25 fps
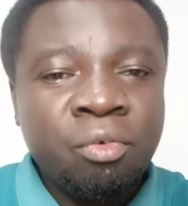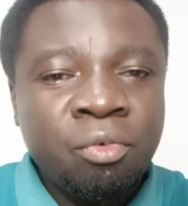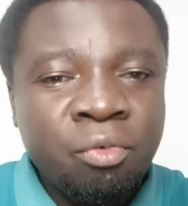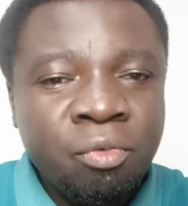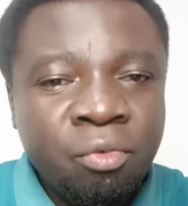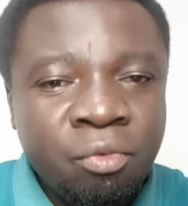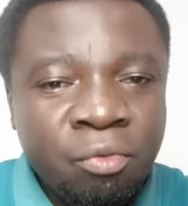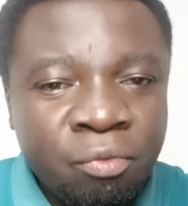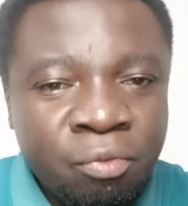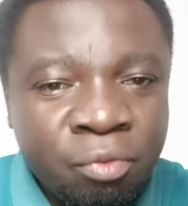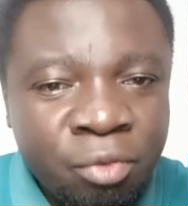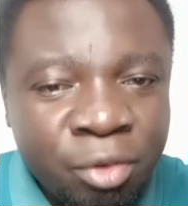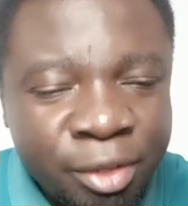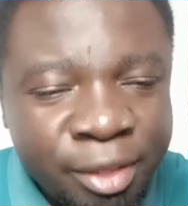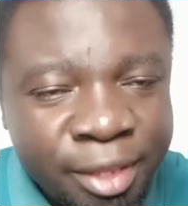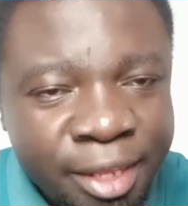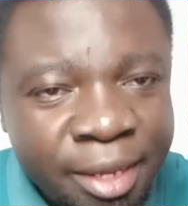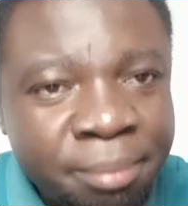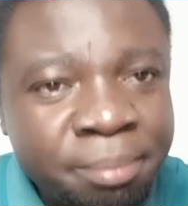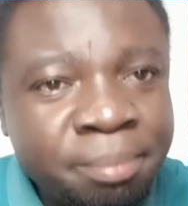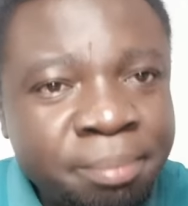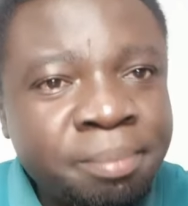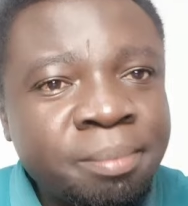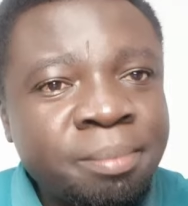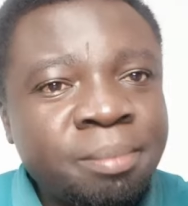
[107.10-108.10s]
For
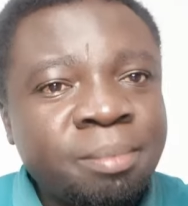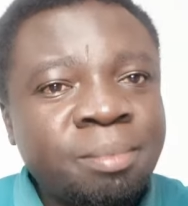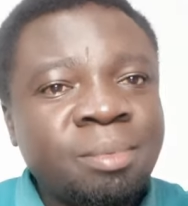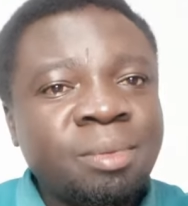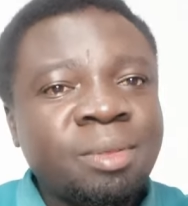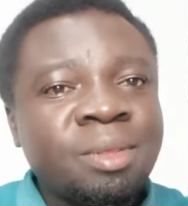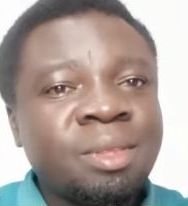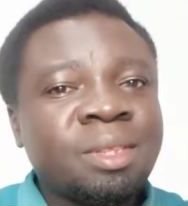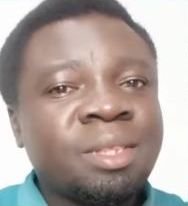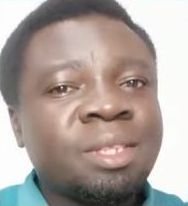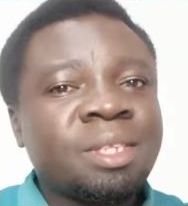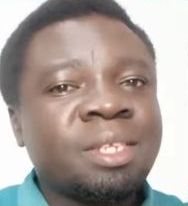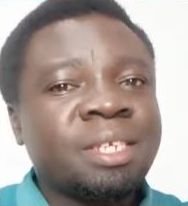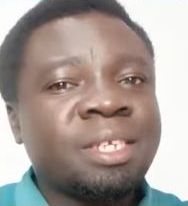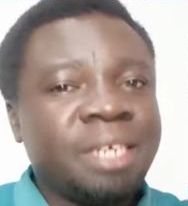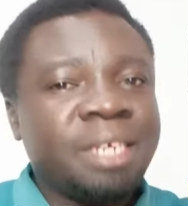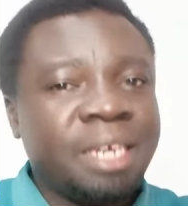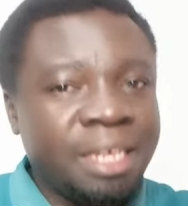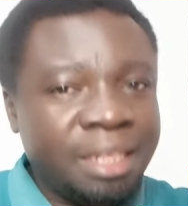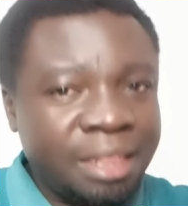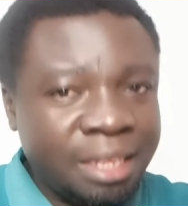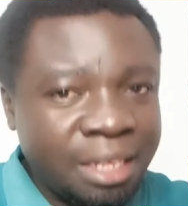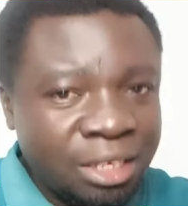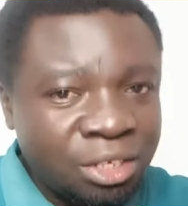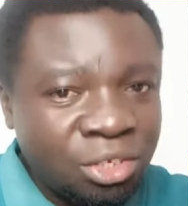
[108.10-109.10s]
them,
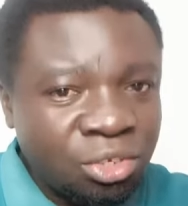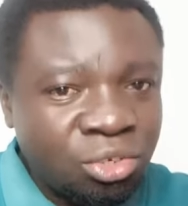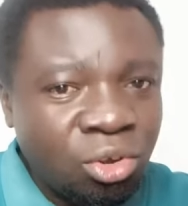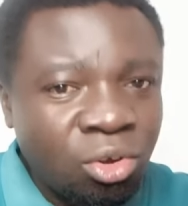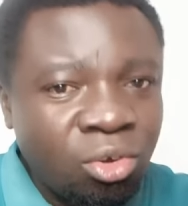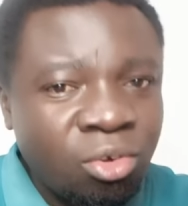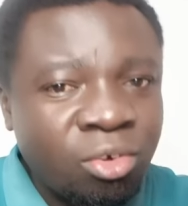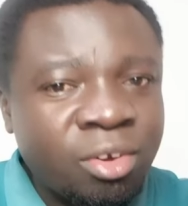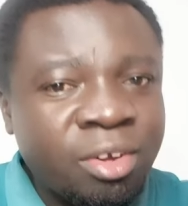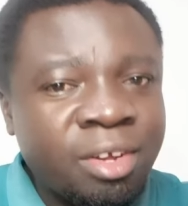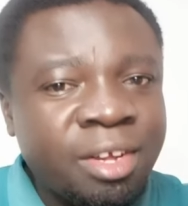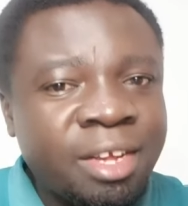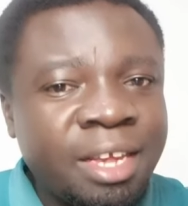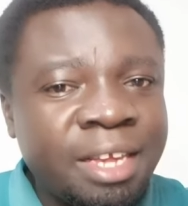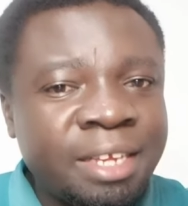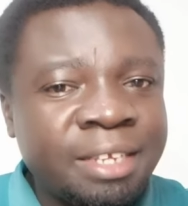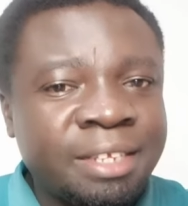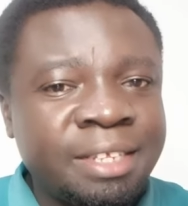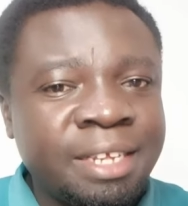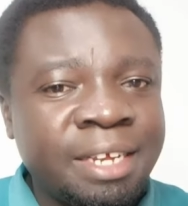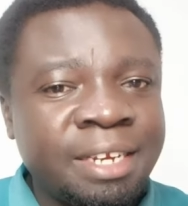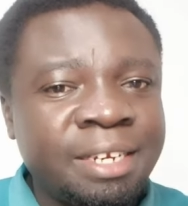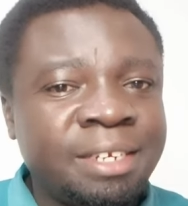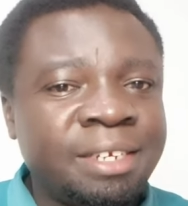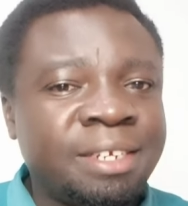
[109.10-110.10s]
in this song is
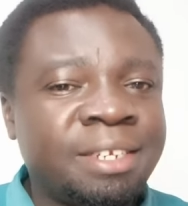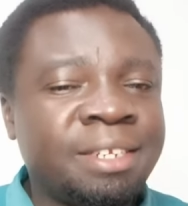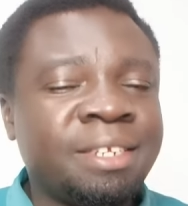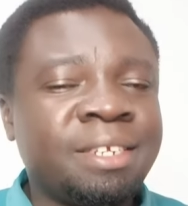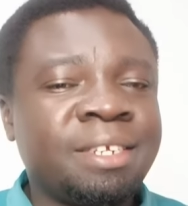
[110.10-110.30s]
that